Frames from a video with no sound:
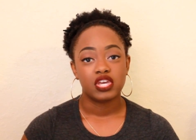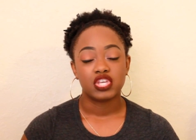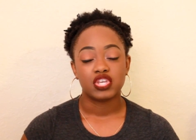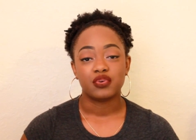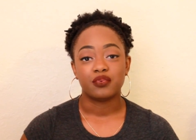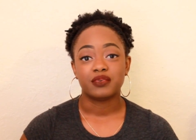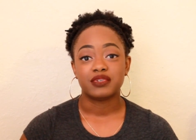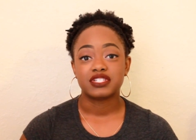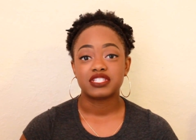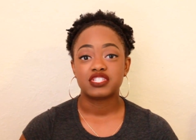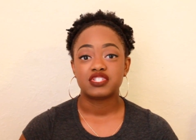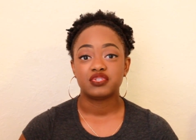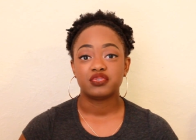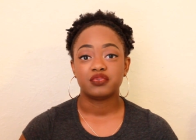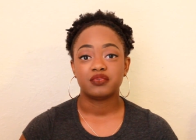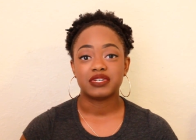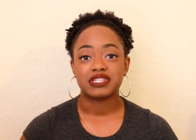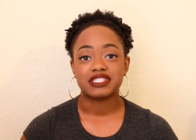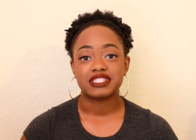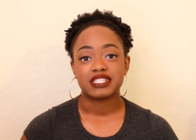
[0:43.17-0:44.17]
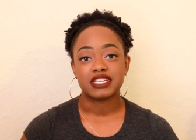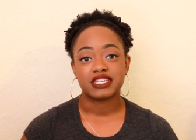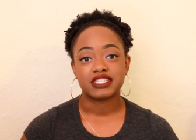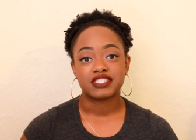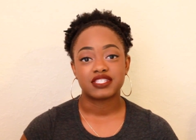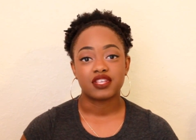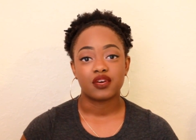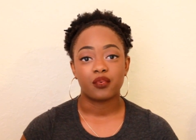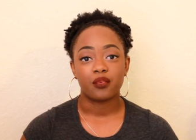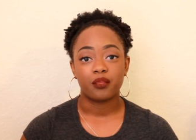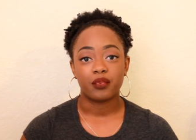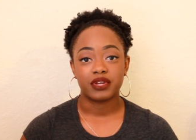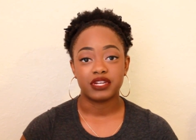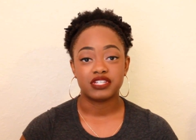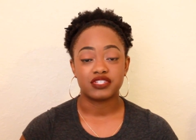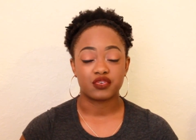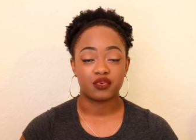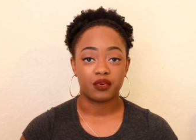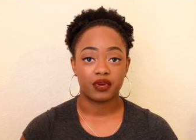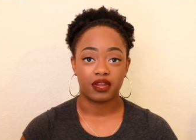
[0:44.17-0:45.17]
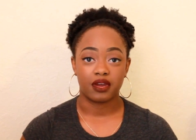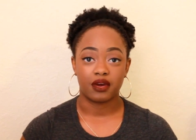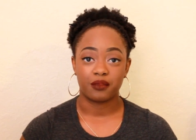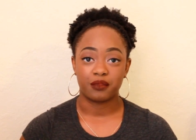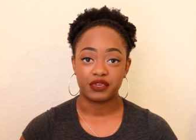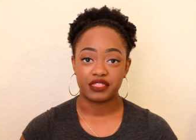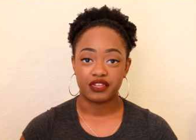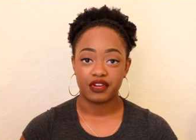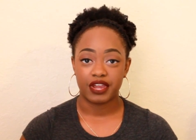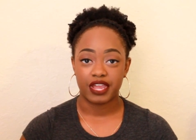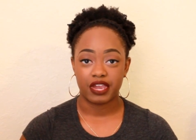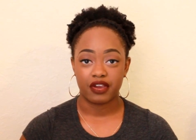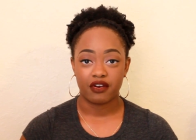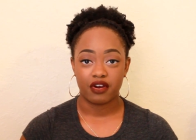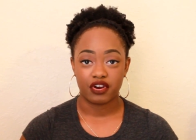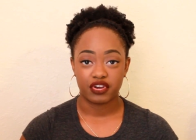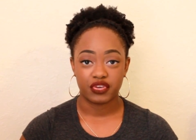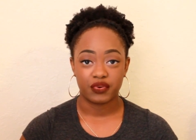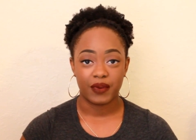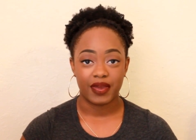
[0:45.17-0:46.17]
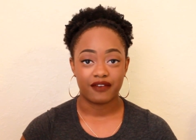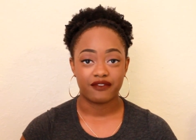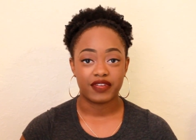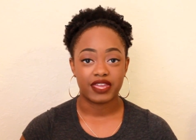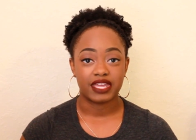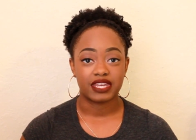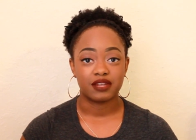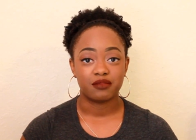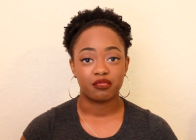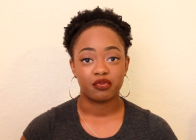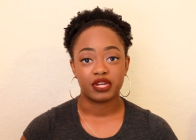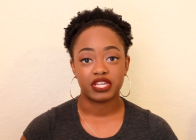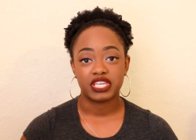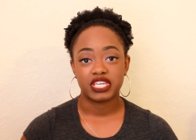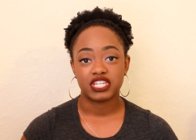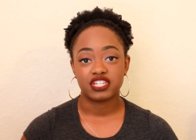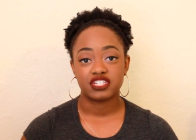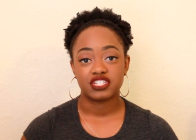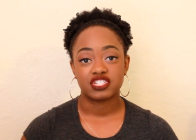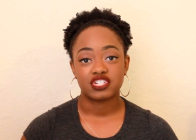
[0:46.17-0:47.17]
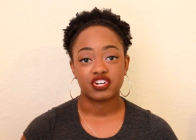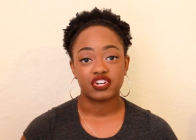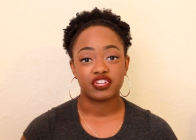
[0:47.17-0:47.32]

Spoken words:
you want to assess what is going on with your hair. Are you having any breakage?